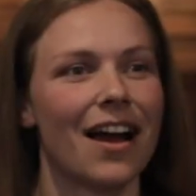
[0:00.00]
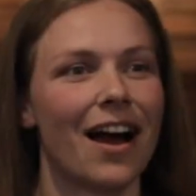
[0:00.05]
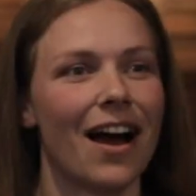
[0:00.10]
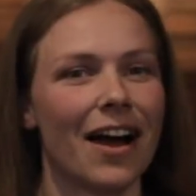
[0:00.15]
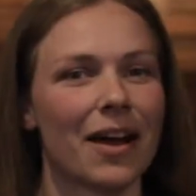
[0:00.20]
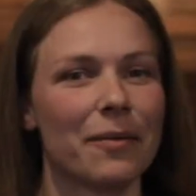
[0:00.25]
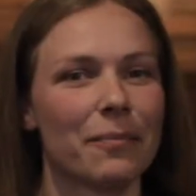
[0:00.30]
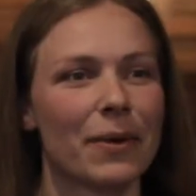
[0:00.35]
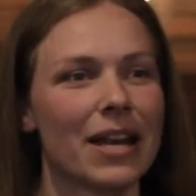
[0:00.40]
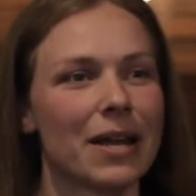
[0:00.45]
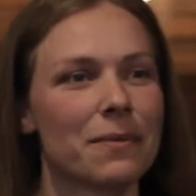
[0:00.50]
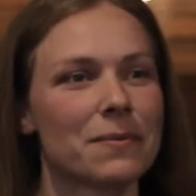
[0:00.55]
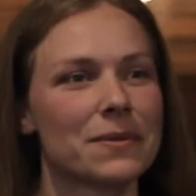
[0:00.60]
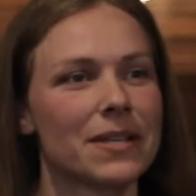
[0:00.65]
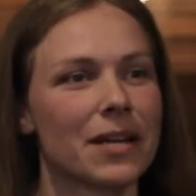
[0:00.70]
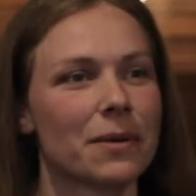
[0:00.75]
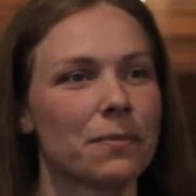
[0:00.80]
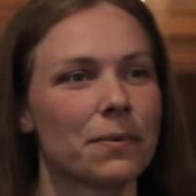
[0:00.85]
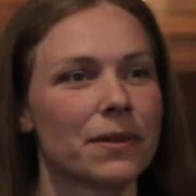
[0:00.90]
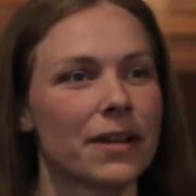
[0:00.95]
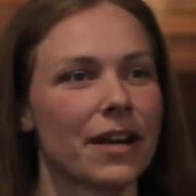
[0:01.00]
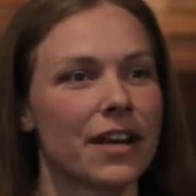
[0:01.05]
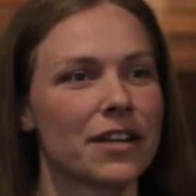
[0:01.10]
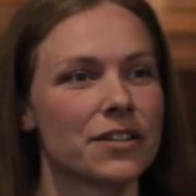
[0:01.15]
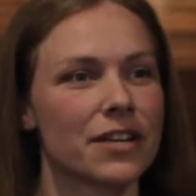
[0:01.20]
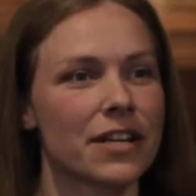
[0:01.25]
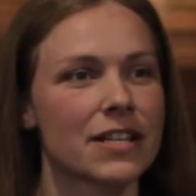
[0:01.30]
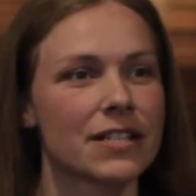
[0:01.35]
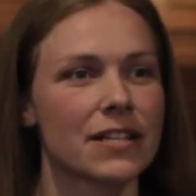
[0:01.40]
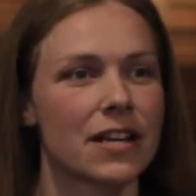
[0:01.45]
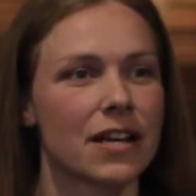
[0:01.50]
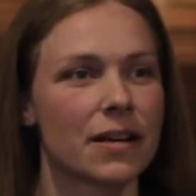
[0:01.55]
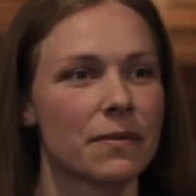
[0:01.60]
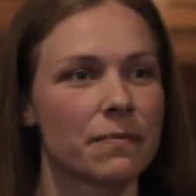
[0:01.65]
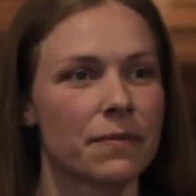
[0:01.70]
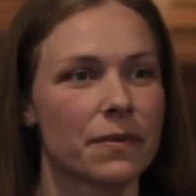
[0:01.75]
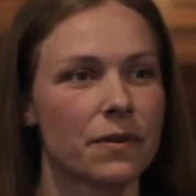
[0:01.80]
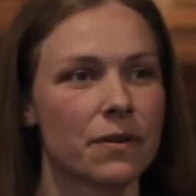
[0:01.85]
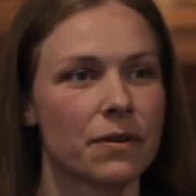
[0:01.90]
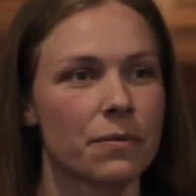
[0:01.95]
Hi, my name is April Andres.
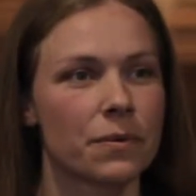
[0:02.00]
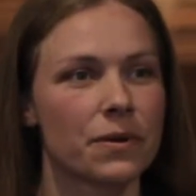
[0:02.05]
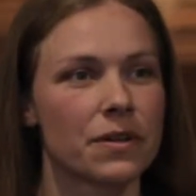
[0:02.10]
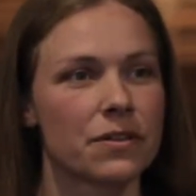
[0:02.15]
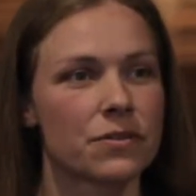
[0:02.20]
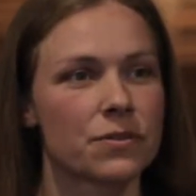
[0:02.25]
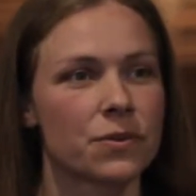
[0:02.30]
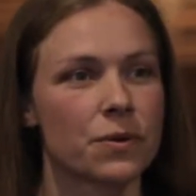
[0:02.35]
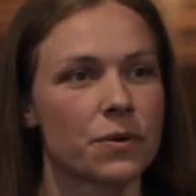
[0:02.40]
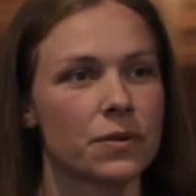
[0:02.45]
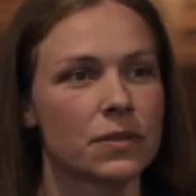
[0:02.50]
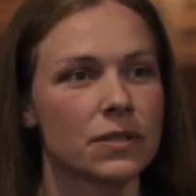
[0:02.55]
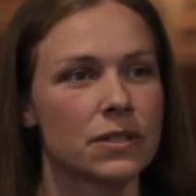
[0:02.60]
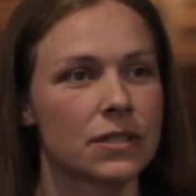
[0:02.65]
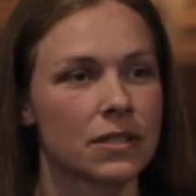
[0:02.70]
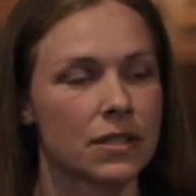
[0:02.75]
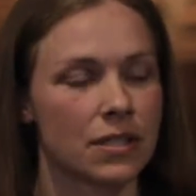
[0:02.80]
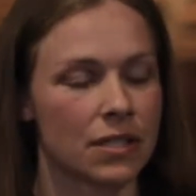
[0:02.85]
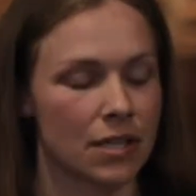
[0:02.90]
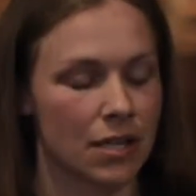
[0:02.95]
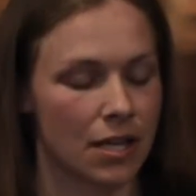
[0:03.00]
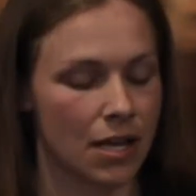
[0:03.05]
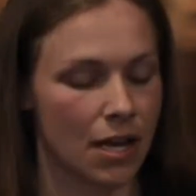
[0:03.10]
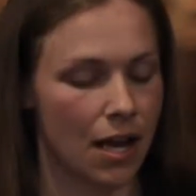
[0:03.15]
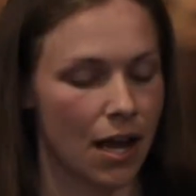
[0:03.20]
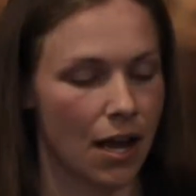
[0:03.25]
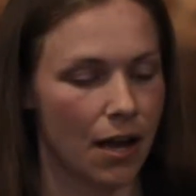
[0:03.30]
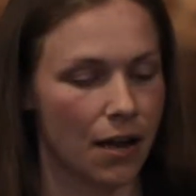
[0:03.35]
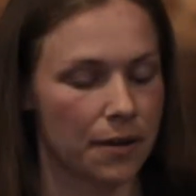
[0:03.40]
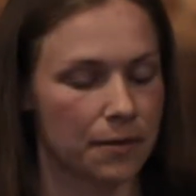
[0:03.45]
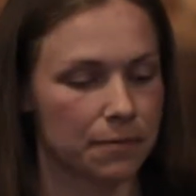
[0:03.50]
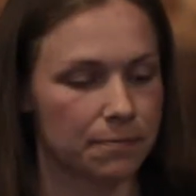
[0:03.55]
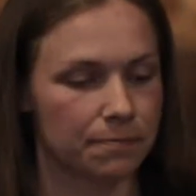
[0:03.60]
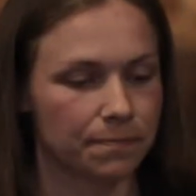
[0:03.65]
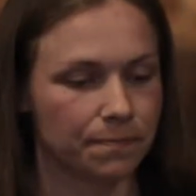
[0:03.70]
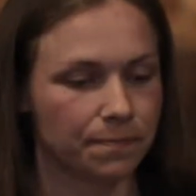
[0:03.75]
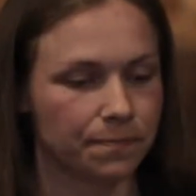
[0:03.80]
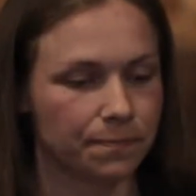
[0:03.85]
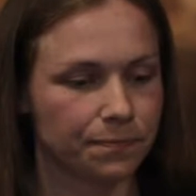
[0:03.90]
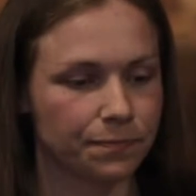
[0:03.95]
I'm 31 years old.
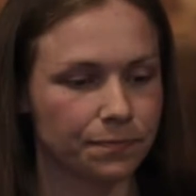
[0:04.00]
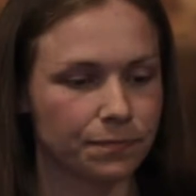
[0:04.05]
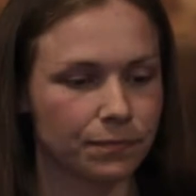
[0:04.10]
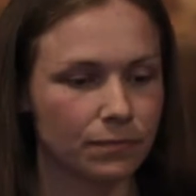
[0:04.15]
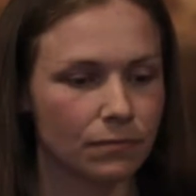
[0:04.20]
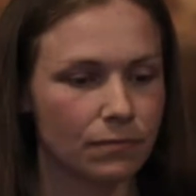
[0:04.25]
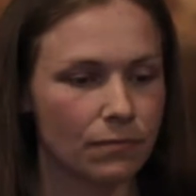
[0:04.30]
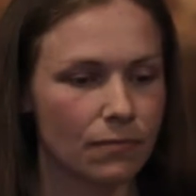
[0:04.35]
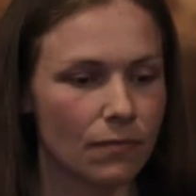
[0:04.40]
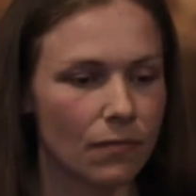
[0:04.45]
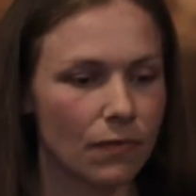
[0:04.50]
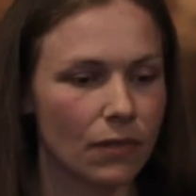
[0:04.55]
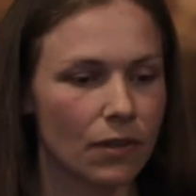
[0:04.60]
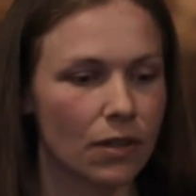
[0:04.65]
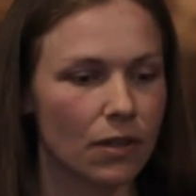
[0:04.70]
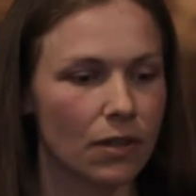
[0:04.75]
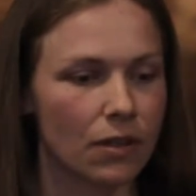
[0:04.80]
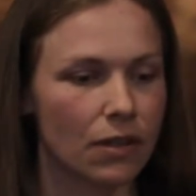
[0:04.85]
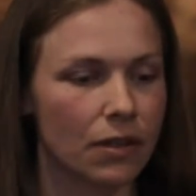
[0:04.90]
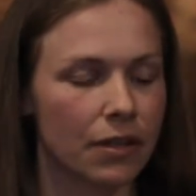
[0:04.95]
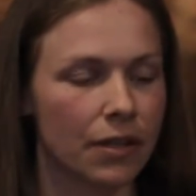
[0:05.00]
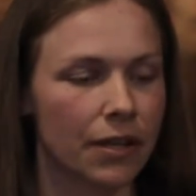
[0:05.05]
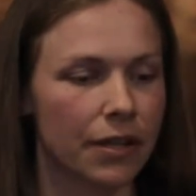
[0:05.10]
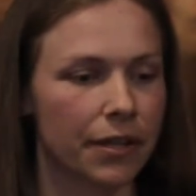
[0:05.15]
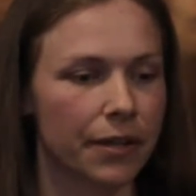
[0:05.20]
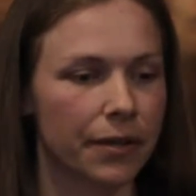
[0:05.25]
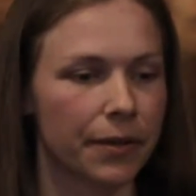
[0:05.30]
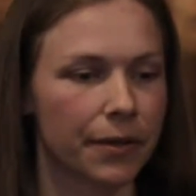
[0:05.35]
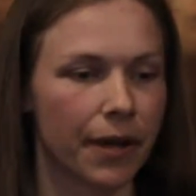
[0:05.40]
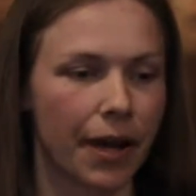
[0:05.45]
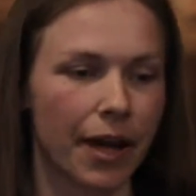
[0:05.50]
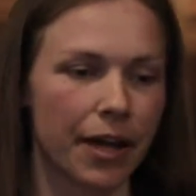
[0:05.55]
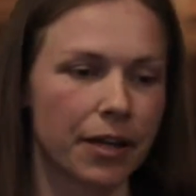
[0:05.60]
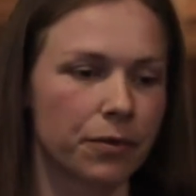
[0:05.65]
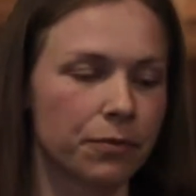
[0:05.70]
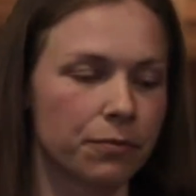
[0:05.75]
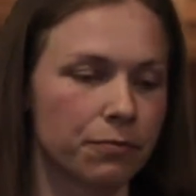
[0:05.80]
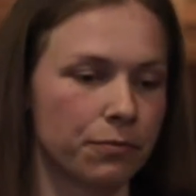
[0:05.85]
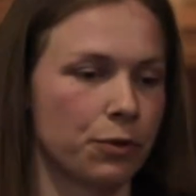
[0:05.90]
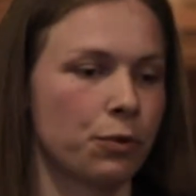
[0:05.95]
Um, the,
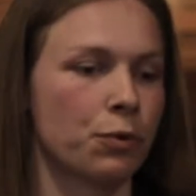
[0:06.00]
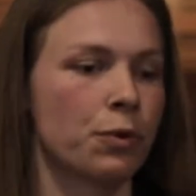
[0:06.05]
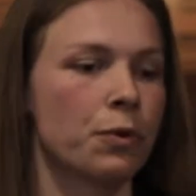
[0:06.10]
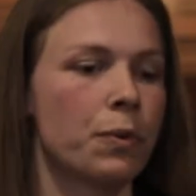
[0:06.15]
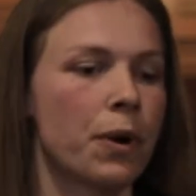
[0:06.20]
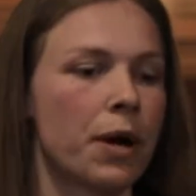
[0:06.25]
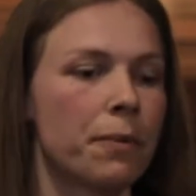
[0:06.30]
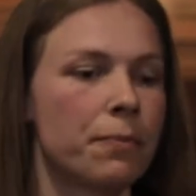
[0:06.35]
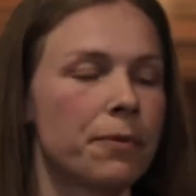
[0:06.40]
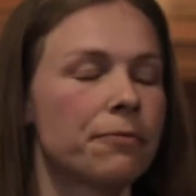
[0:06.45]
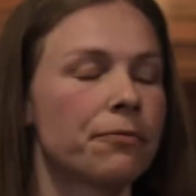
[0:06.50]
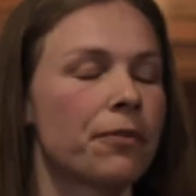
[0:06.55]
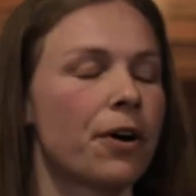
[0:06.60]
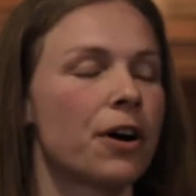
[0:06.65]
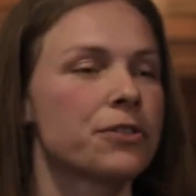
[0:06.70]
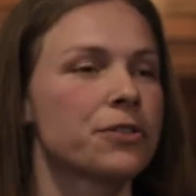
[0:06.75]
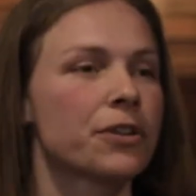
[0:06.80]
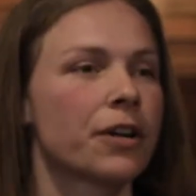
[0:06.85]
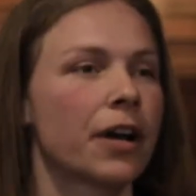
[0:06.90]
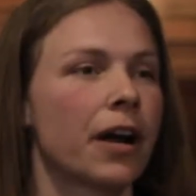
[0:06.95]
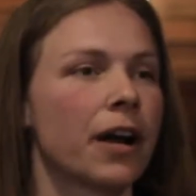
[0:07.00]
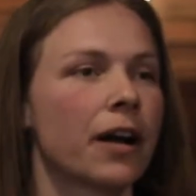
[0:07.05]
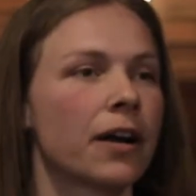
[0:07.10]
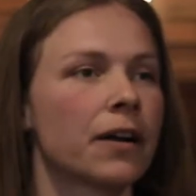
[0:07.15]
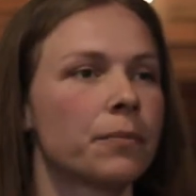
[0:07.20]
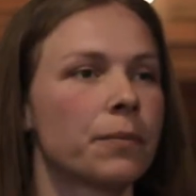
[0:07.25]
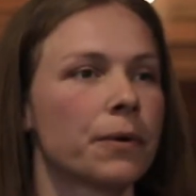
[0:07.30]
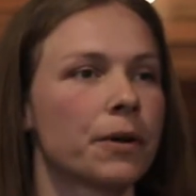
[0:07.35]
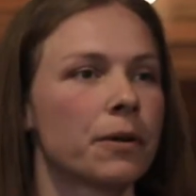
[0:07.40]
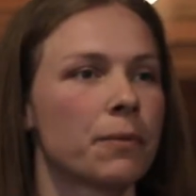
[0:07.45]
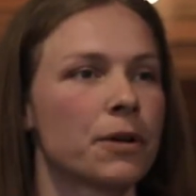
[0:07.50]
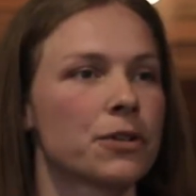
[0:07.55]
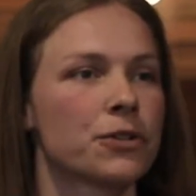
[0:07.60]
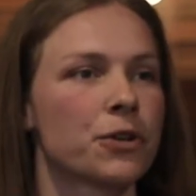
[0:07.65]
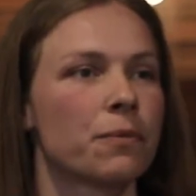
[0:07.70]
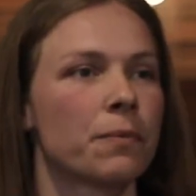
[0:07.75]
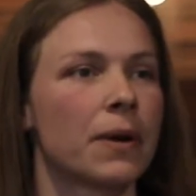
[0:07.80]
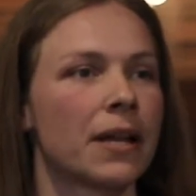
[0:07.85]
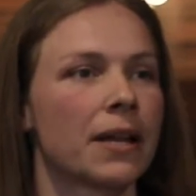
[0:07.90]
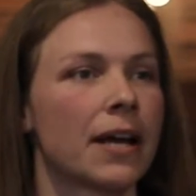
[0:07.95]
I grew up in foster care pretty much
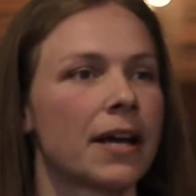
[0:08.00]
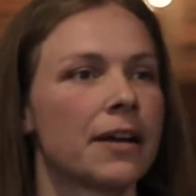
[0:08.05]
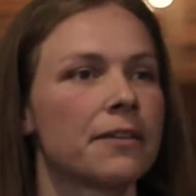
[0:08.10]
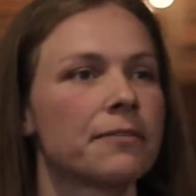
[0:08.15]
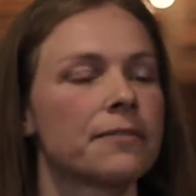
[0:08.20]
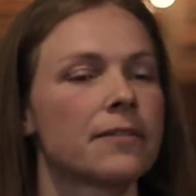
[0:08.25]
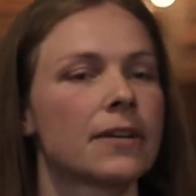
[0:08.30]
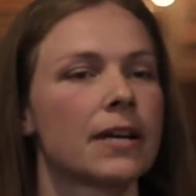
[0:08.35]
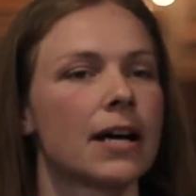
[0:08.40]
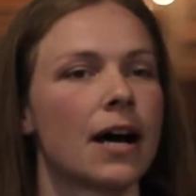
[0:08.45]
all my life.